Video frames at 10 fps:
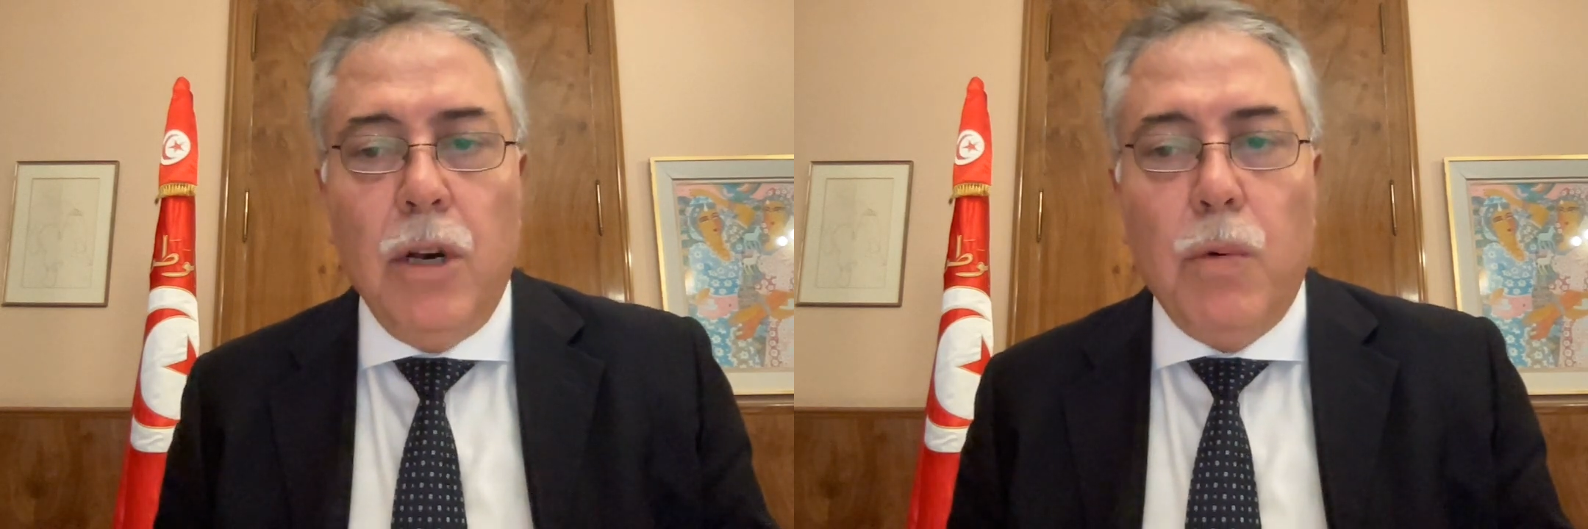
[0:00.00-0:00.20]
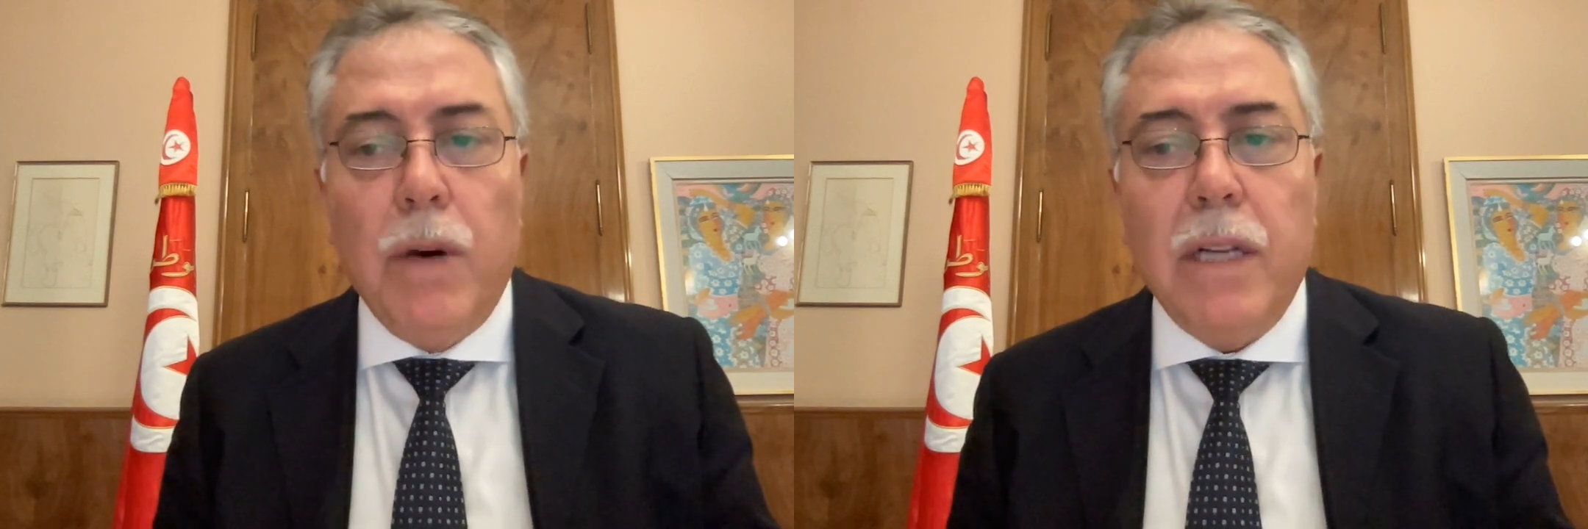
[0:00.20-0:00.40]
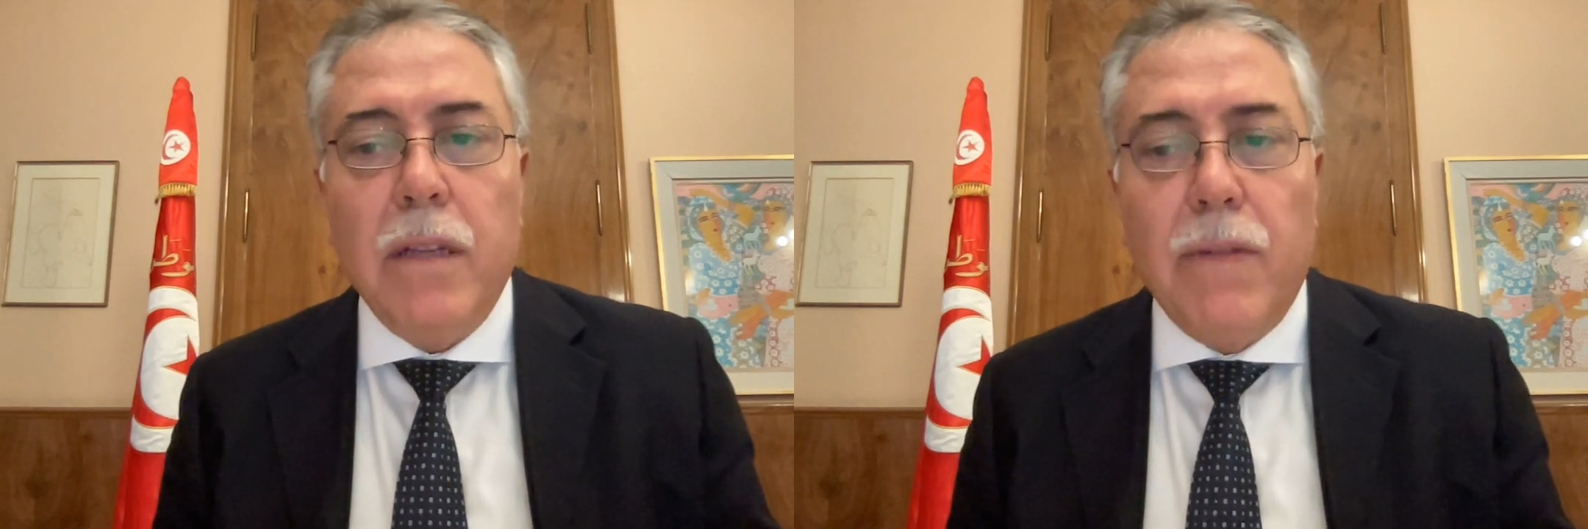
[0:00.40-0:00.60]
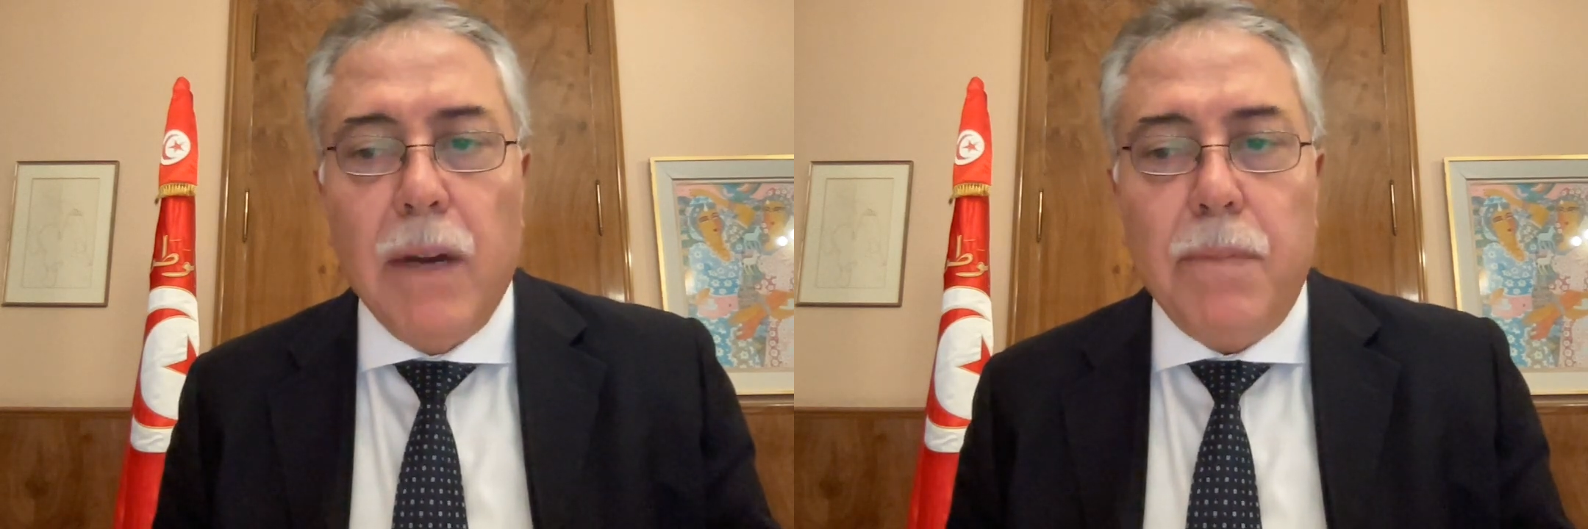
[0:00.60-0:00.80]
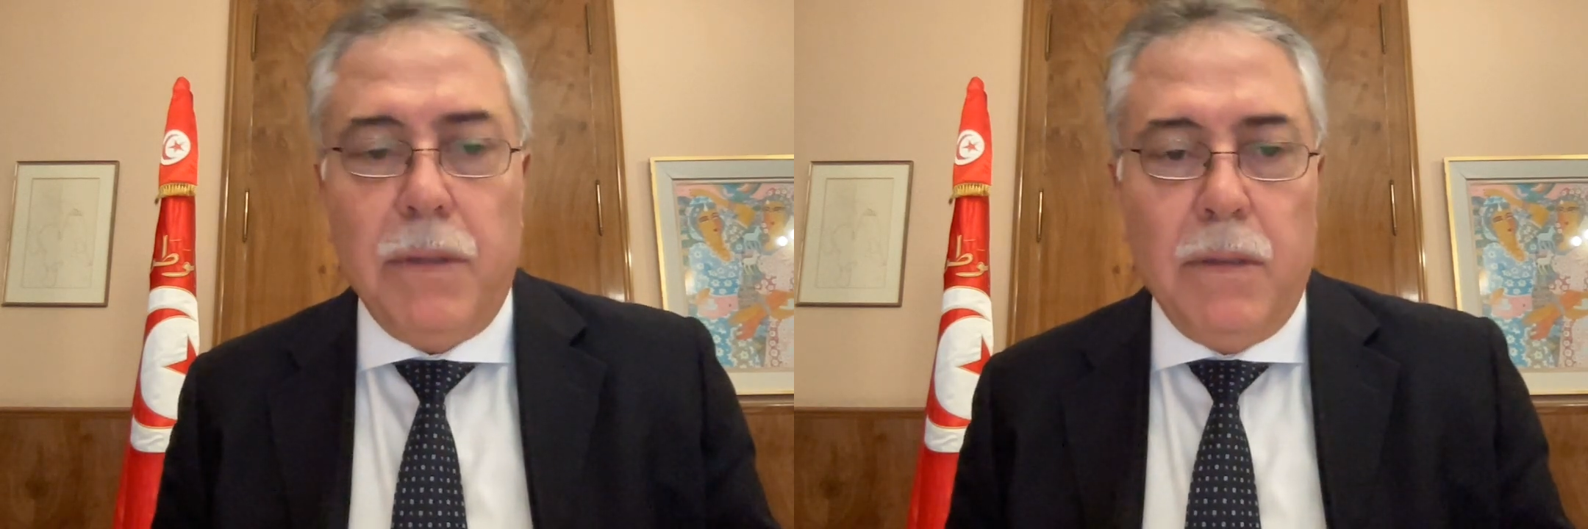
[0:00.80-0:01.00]
where
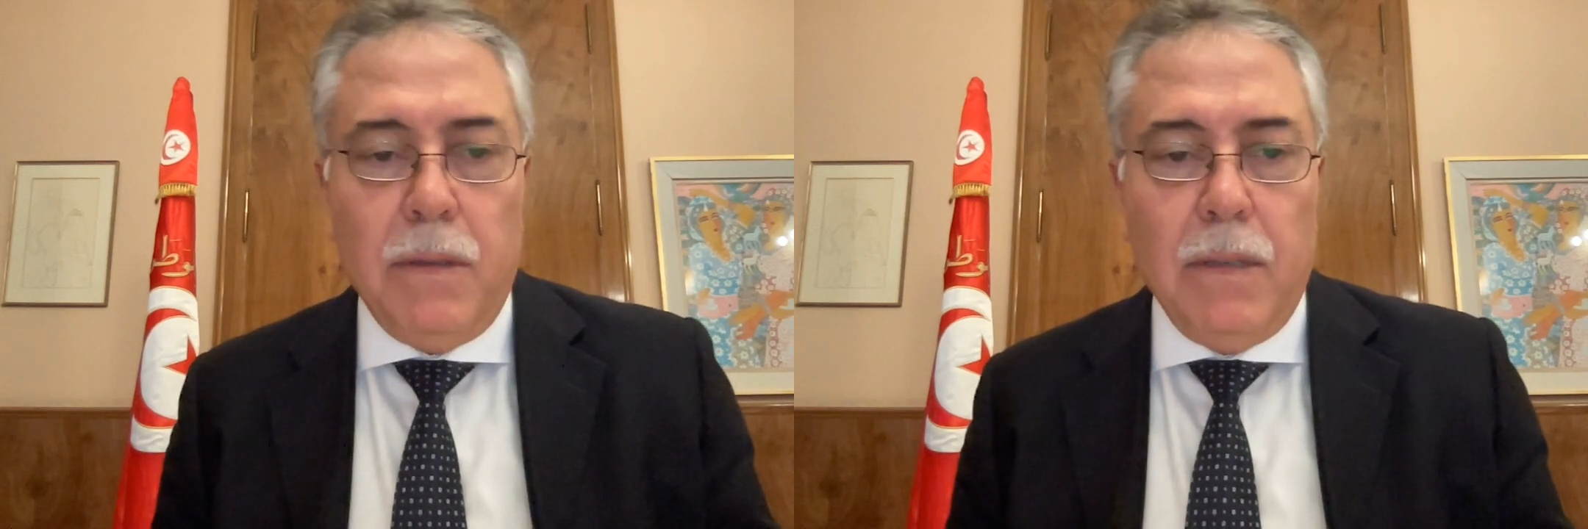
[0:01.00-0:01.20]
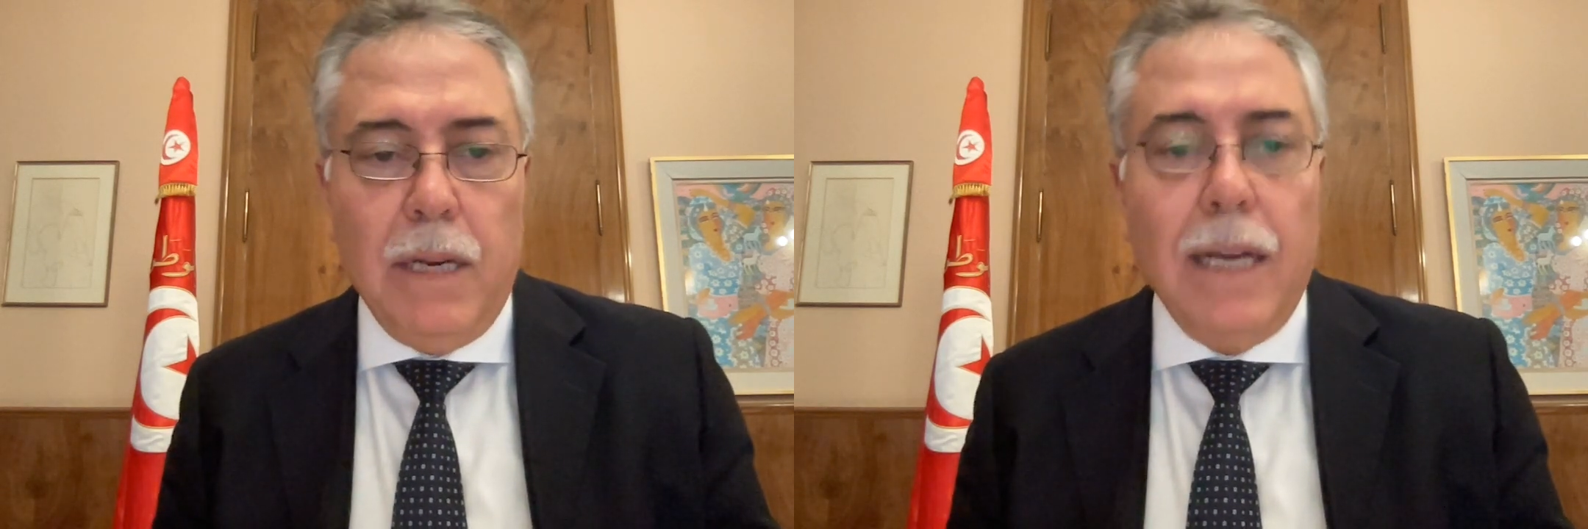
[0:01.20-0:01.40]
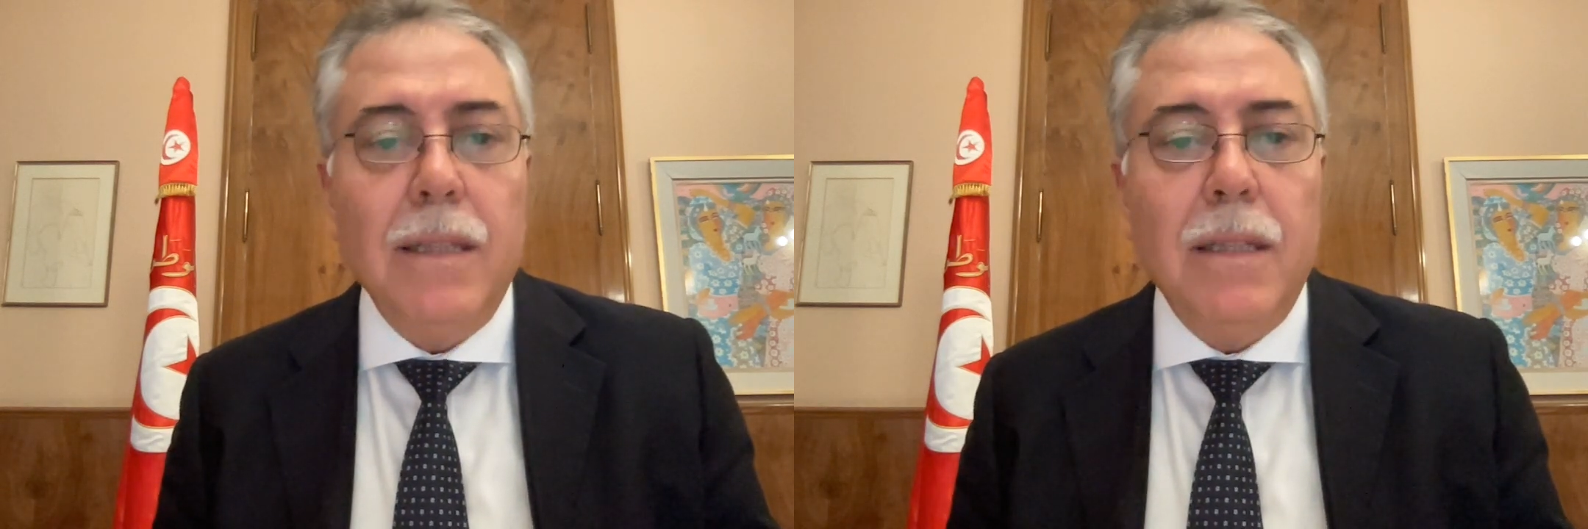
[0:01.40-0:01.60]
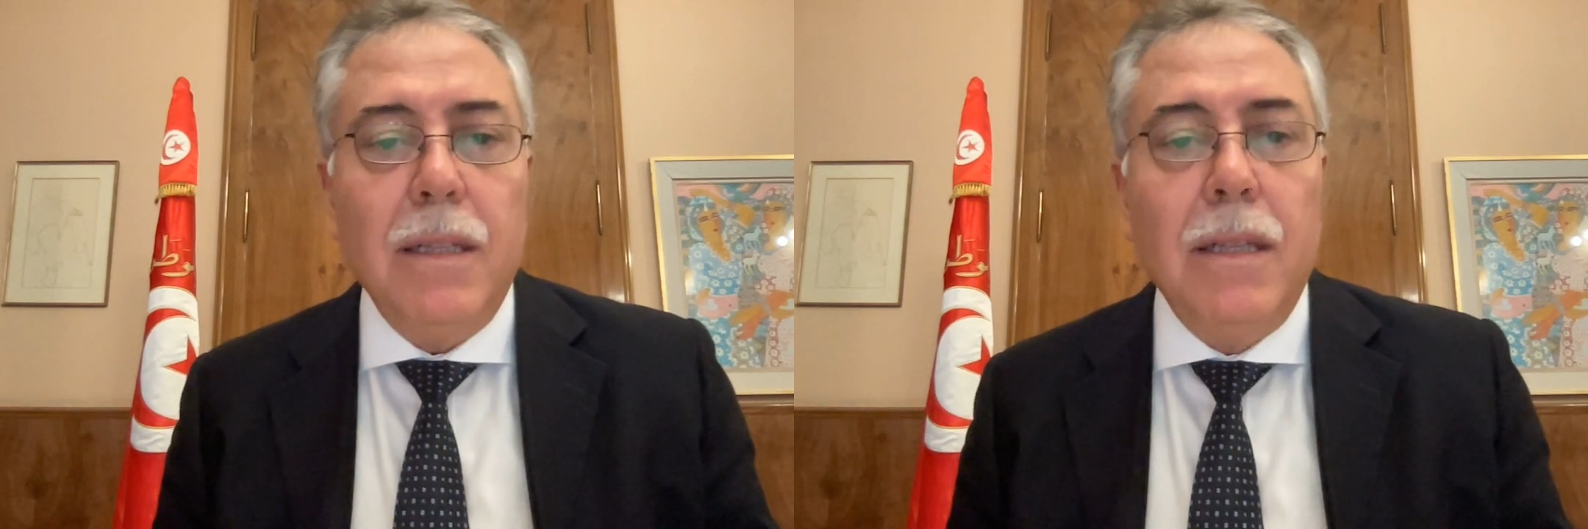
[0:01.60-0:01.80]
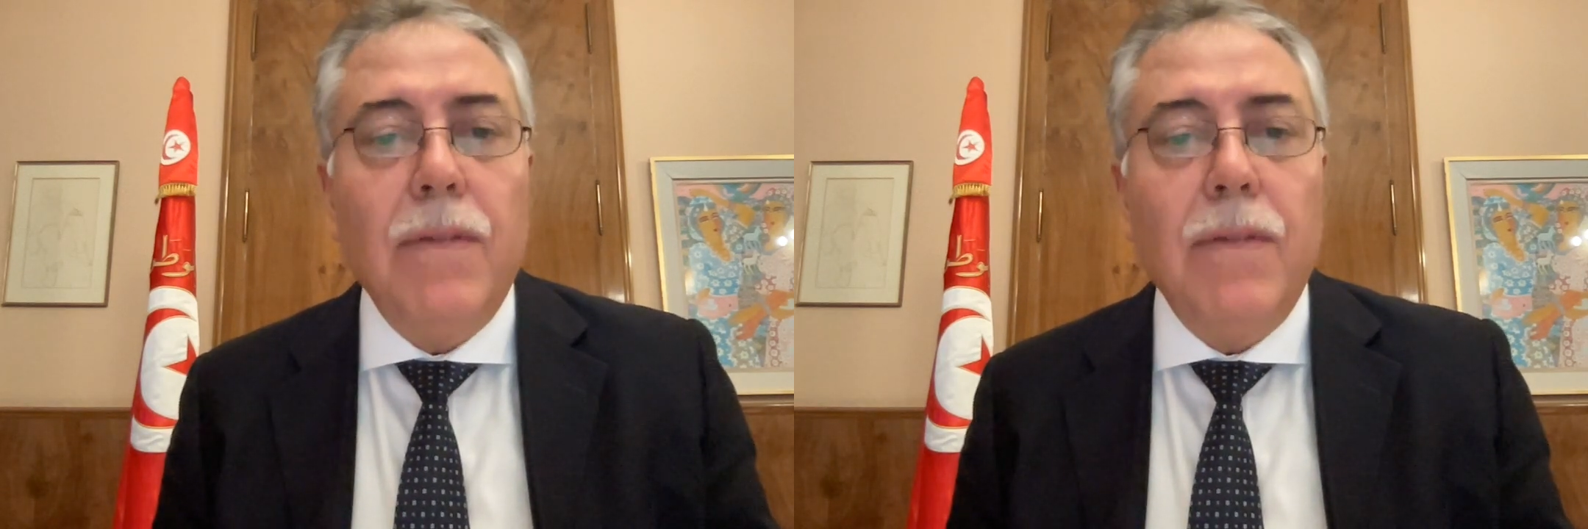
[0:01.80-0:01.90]
developed and